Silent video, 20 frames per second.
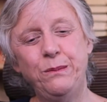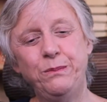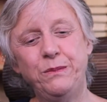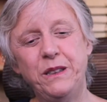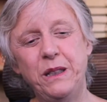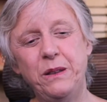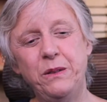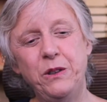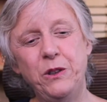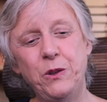
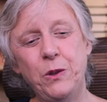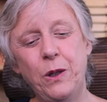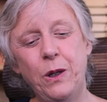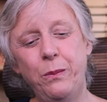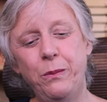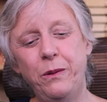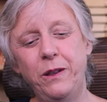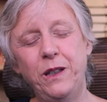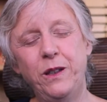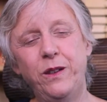that
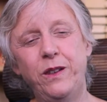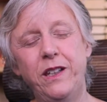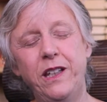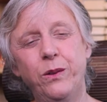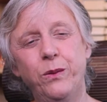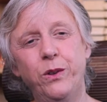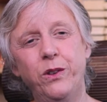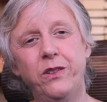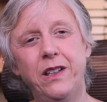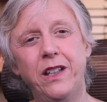normally you'd think
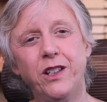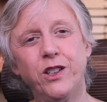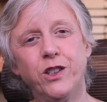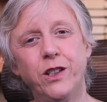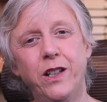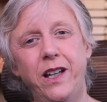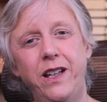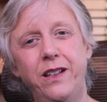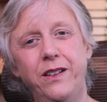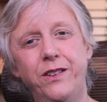was not
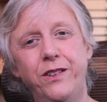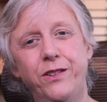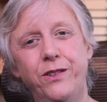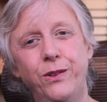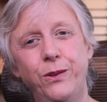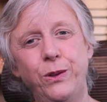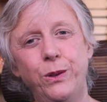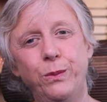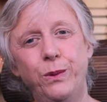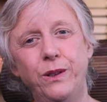child
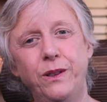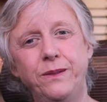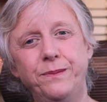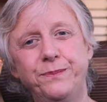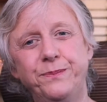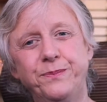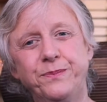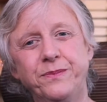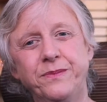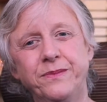suitable,
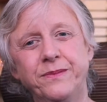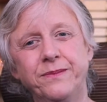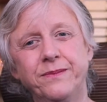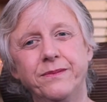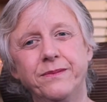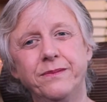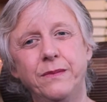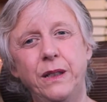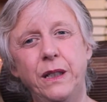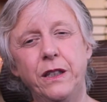
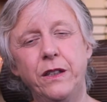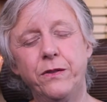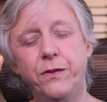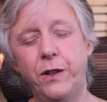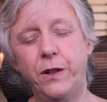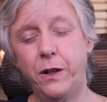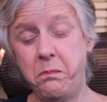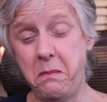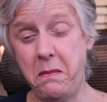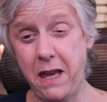but it's
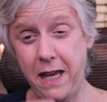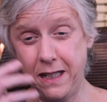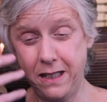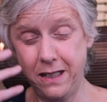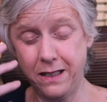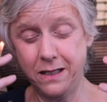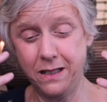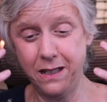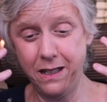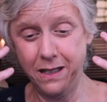very
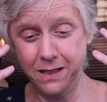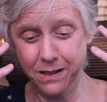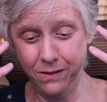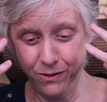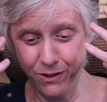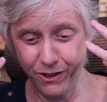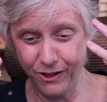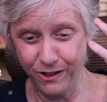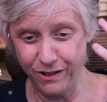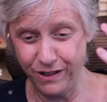magnetizing,
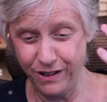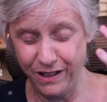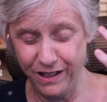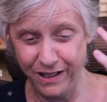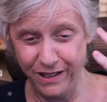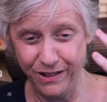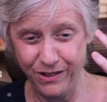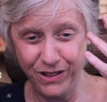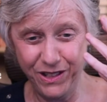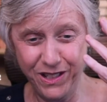very
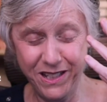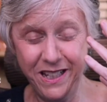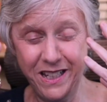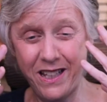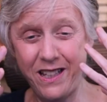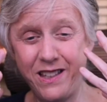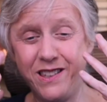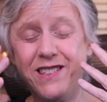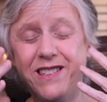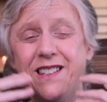
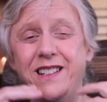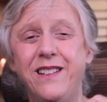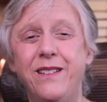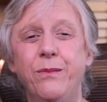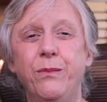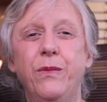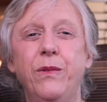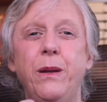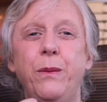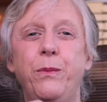intense, and
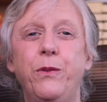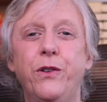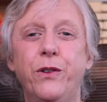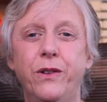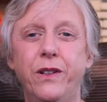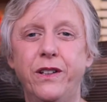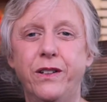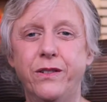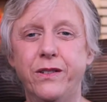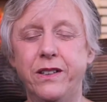keeps your
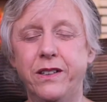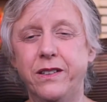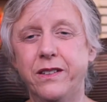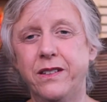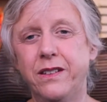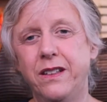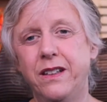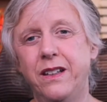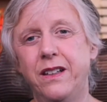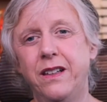interest.
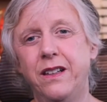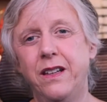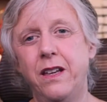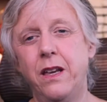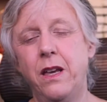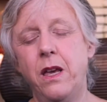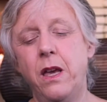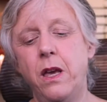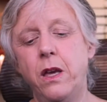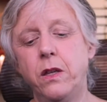
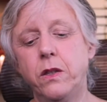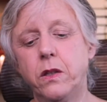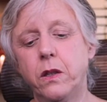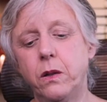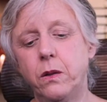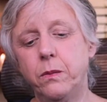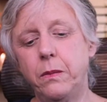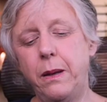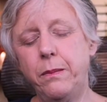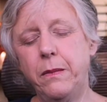
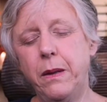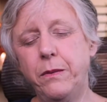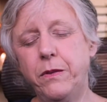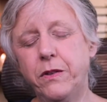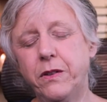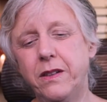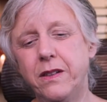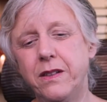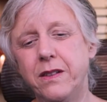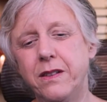So I'm just
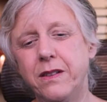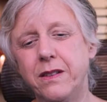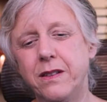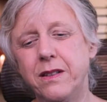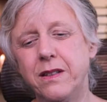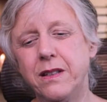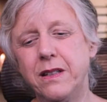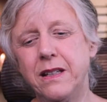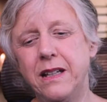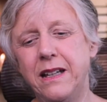gonna,
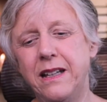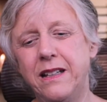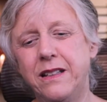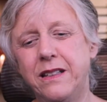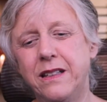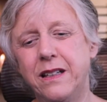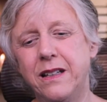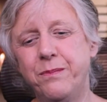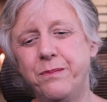and